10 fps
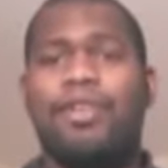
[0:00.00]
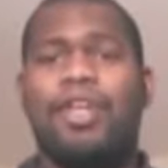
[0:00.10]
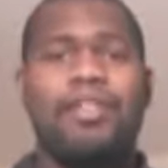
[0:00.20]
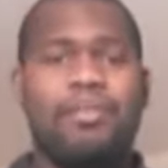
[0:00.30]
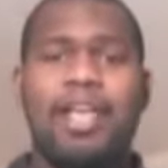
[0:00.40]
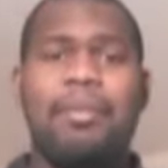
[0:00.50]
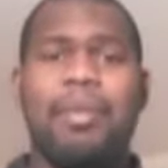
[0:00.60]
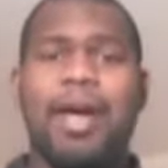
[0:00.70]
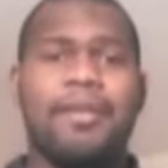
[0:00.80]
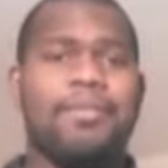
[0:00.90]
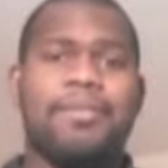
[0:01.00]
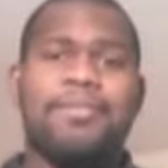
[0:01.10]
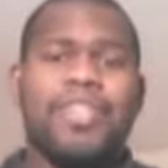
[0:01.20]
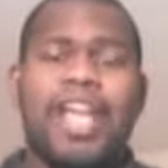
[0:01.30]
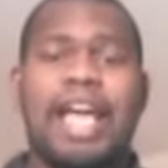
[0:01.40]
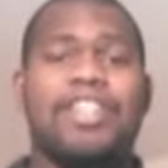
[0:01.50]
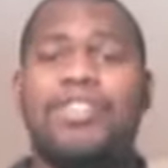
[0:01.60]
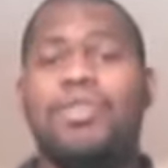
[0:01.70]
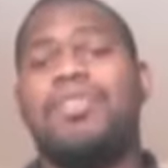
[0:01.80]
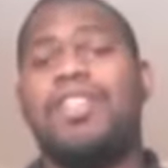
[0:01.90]
forgive me, but I
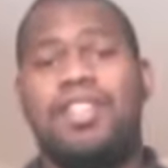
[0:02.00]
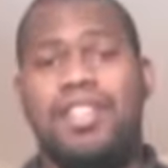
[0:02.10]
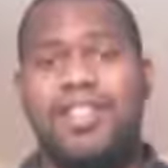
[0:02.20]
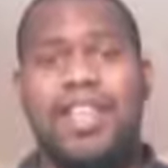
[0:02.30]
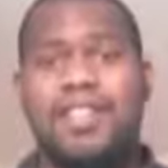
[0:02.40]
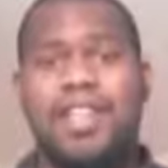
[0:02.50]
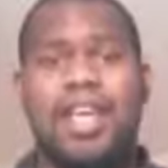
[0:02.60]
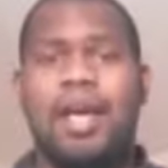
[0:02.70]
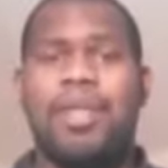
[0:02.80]
just don't see the necessity.